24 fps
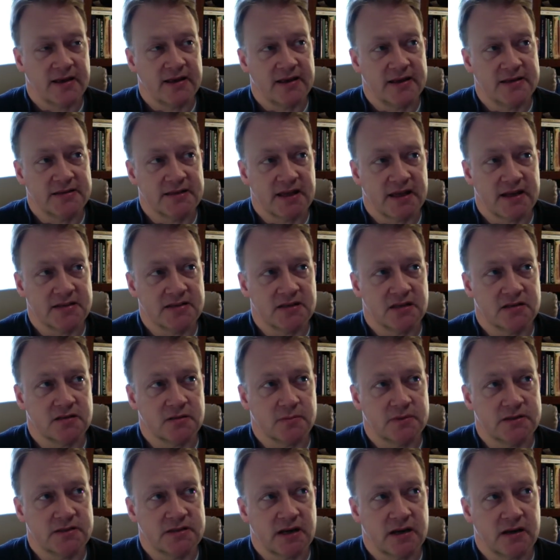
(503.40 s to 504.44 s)

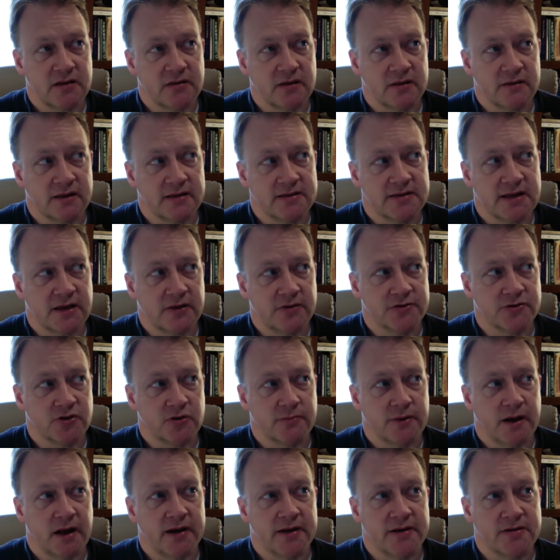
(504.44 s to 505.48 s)
asceticism is anything that tells your
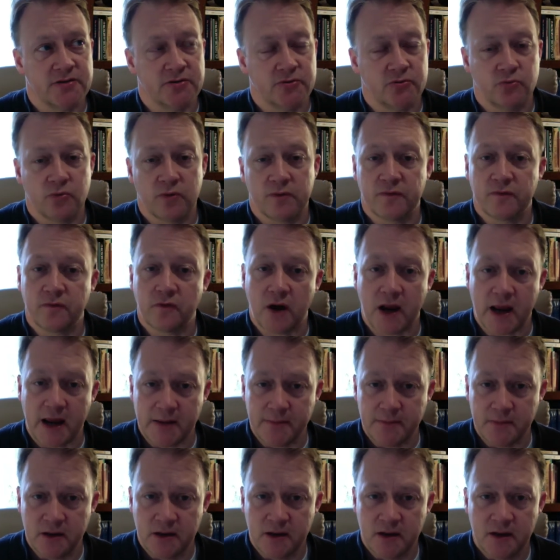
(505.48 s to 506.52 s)
body to
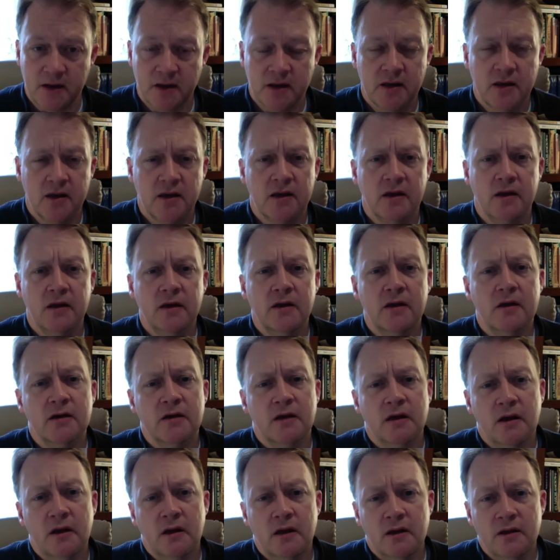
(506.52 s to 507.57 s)
refrain.
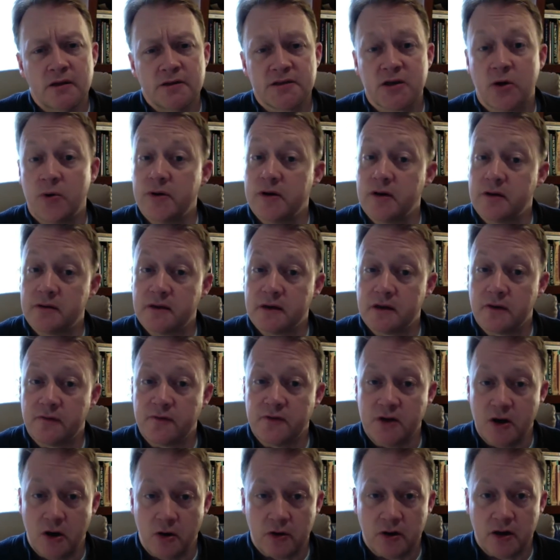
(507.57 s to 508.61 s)
So when you think of
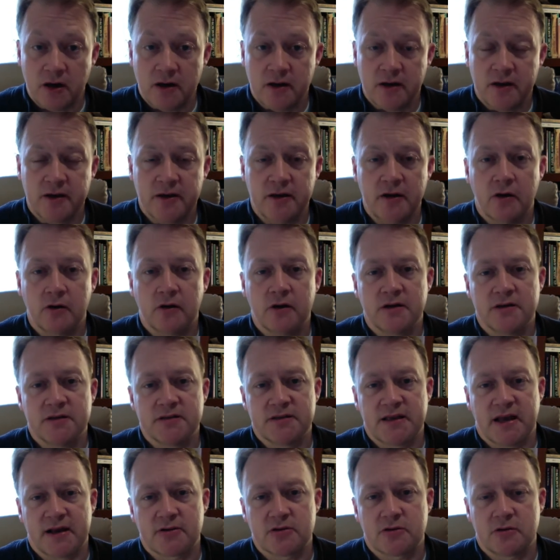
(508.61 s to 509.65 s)
yoga, yoga is
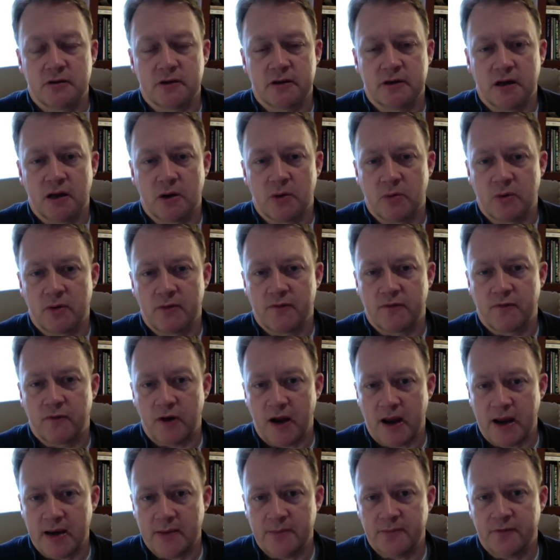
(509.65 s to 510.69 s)
actually a
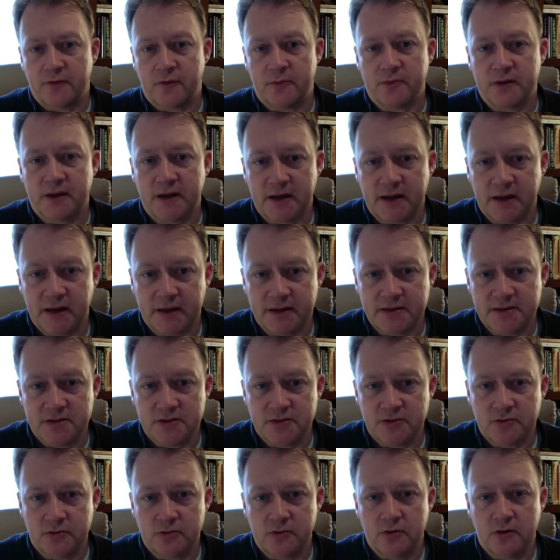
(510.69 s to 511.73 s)
refrain from getting
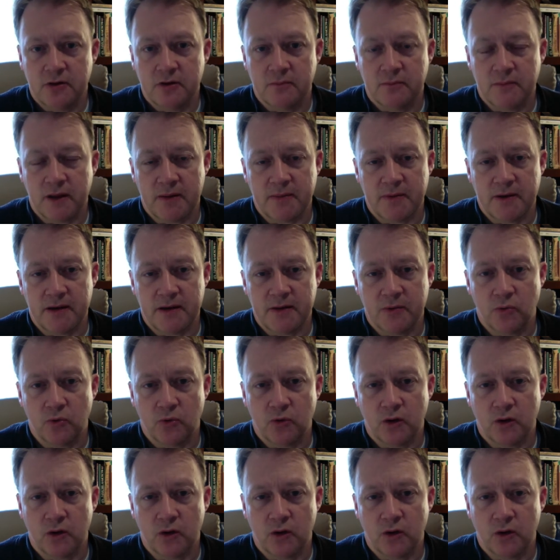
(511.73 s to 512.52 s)
into maybe